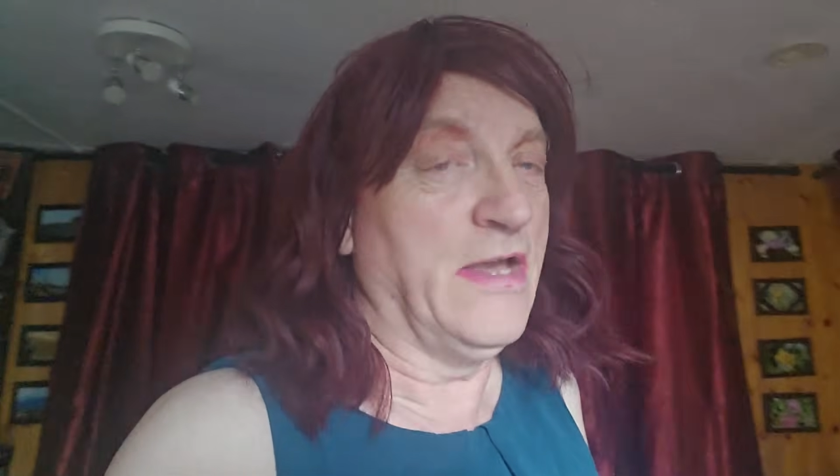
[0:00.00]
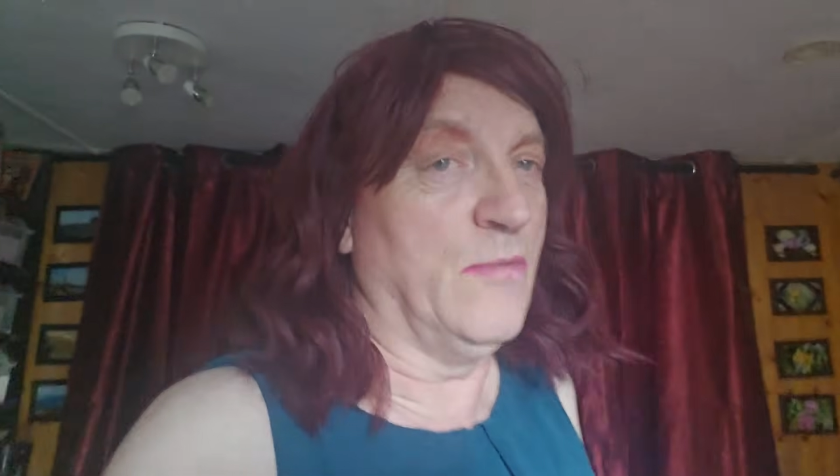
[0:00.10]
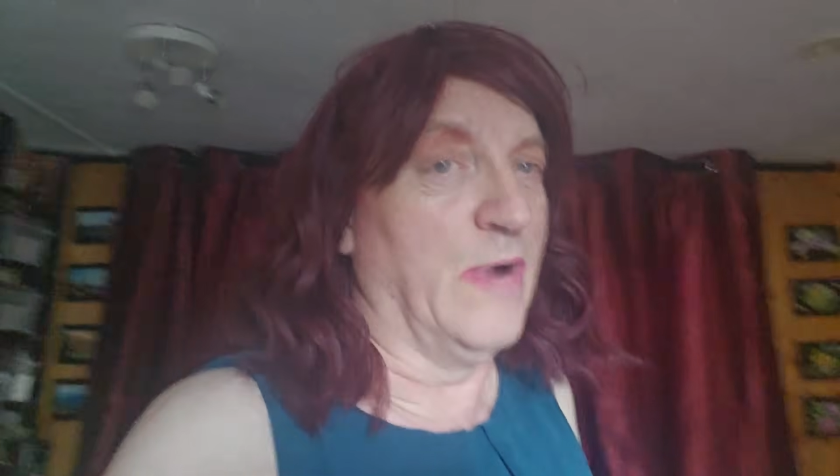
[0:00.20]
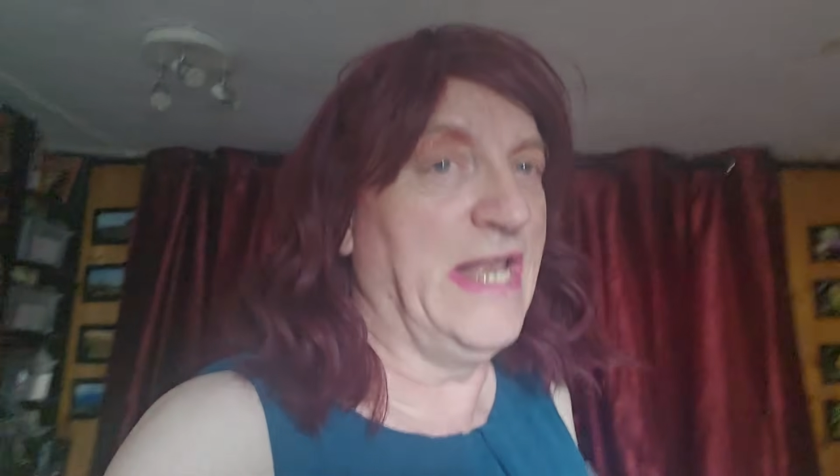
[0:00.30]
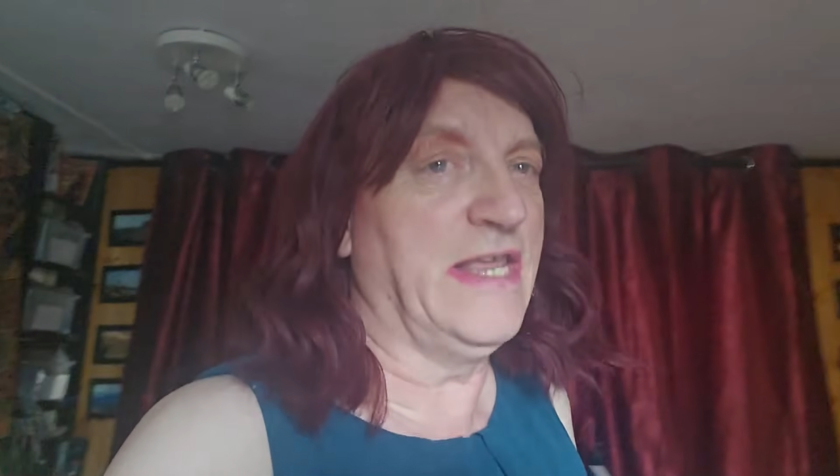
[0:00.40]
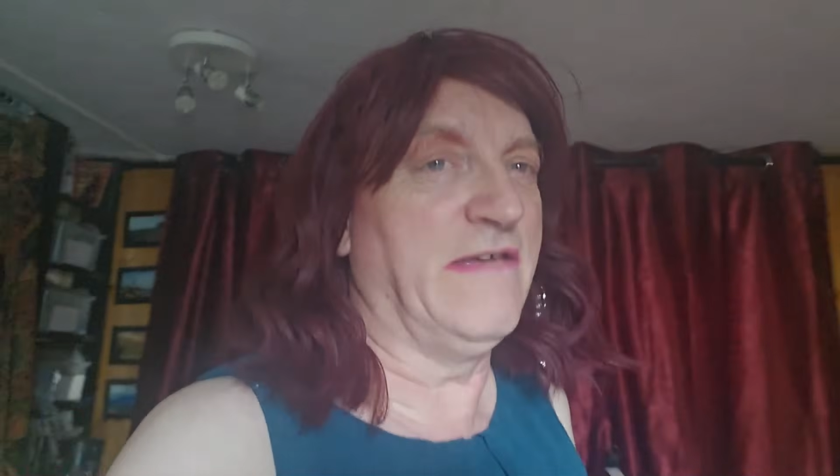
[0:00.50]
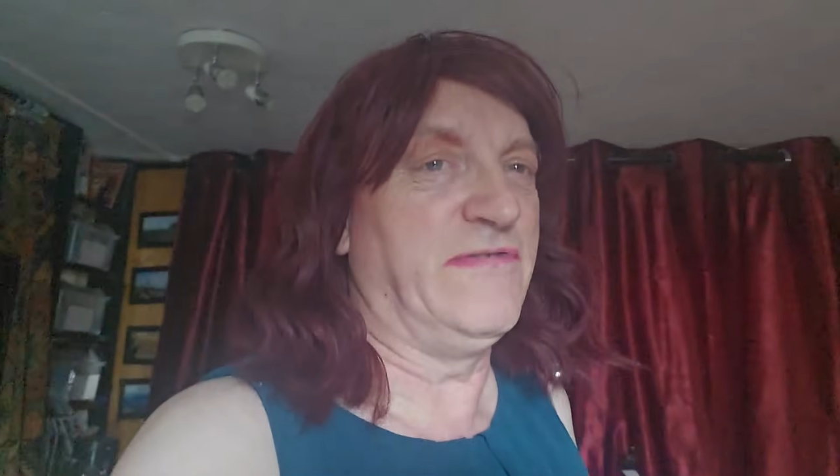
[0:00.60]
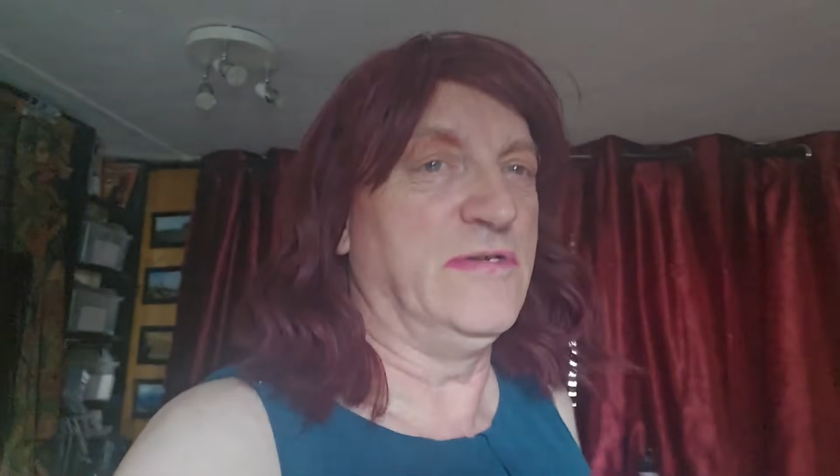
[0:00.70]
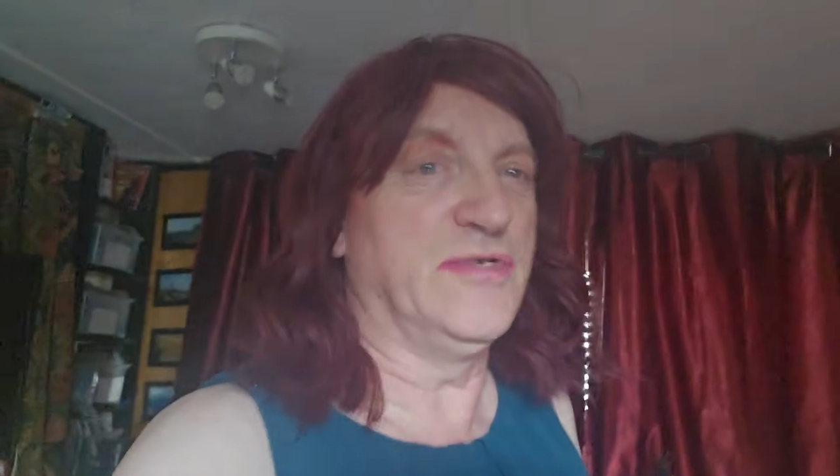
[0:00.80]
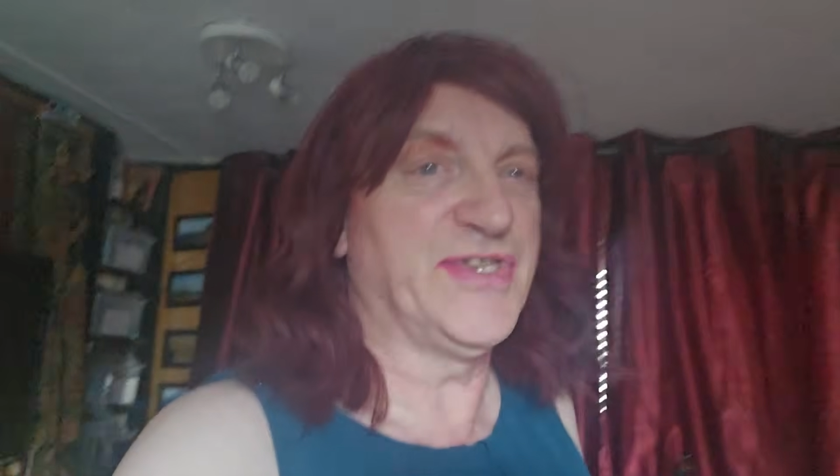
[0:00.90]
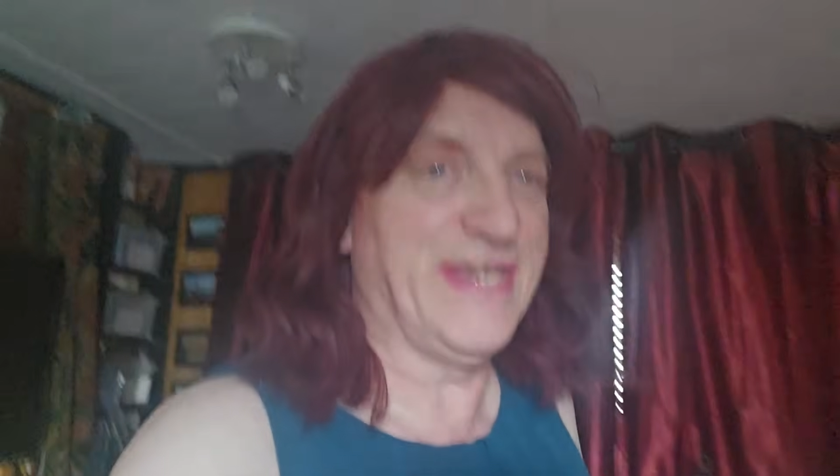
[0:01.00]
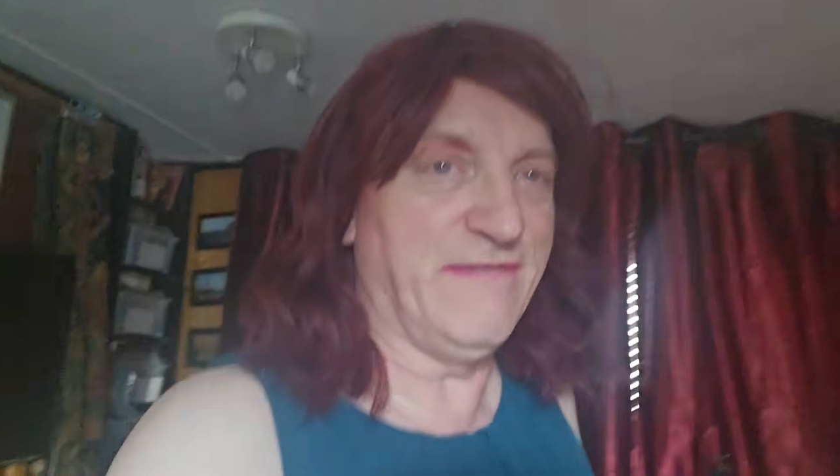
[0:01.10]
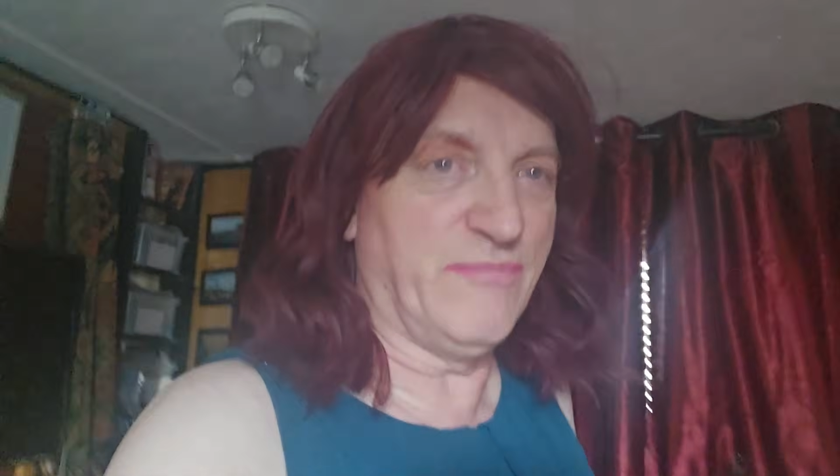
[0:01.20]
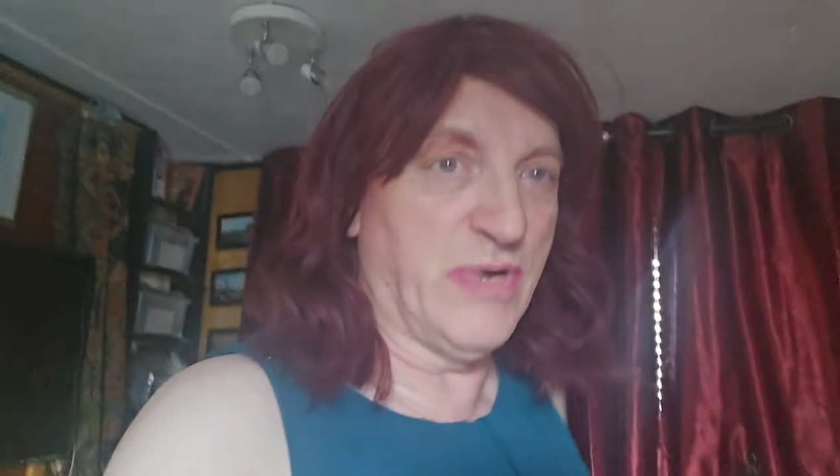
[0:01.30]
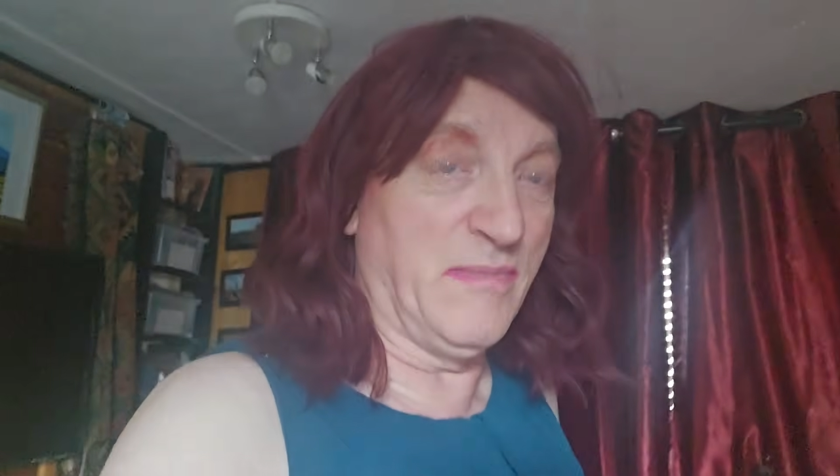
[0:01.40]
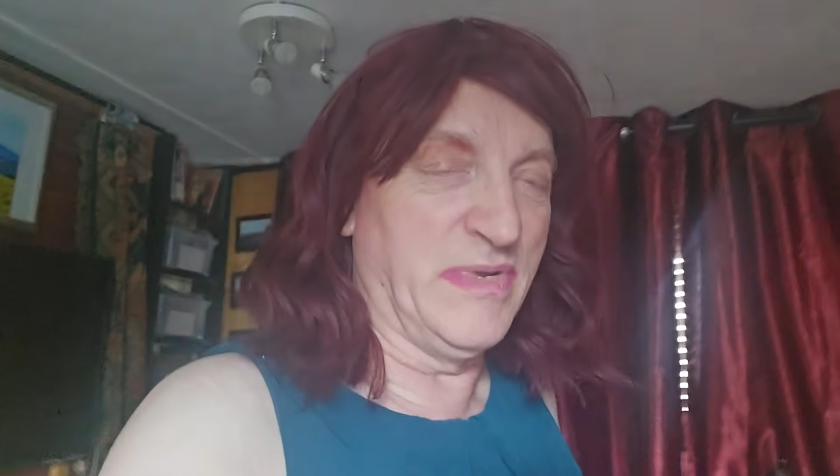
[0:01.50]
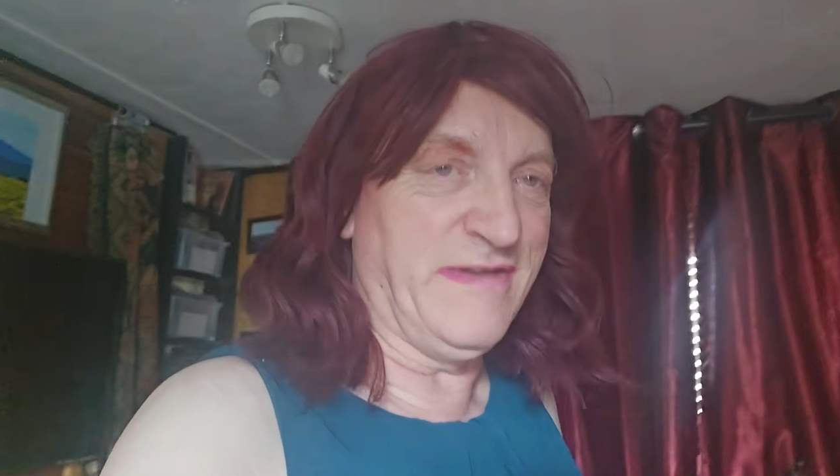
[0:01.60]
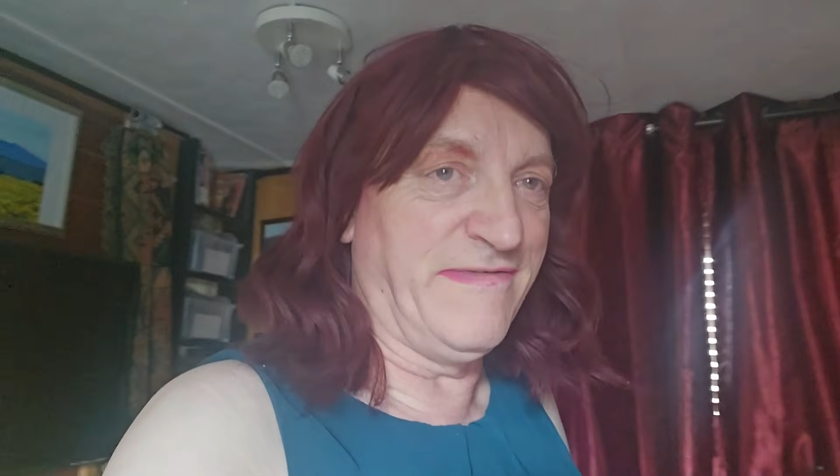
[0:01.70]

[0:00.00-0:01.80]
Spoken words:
Well, if you see probably